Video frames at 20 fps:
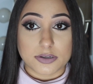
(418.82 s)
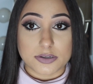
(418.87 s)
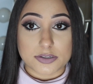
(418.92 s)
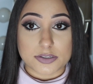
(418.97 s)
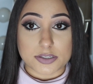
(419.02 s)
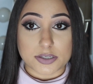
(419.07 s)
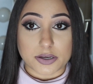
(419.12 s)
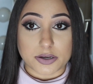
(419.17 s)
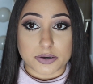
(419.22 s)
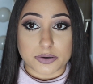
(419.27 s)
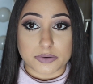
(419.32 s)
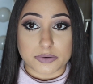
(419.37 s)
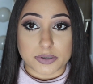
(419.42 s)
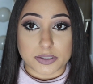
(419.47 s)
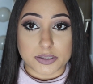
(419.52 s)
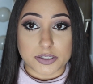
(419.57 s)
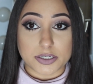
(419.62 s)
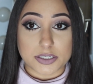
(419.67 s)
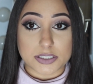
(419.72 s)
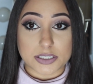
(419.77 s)
So
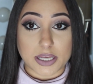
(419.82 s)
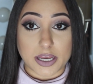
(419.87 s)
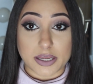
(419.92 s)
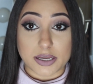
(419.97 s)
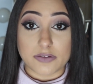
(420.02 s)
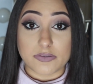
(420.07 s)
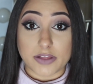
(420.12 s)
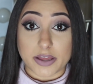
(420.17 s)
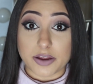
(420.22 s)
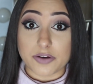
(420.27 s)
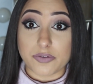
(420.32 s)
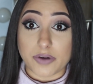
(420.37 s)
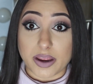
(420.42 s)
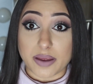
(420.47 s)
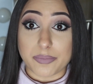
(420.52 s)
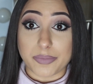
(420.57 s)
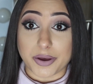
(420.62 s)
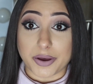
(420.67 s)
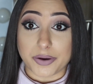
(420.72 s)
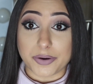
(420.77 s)
it looks kind of like a
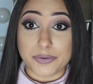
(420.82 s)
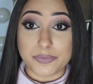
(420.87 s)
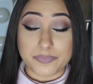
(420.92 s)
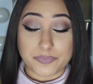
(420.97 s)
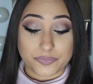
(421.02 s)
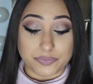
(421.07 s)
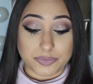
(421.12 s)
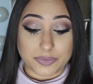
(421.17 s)
rainbow.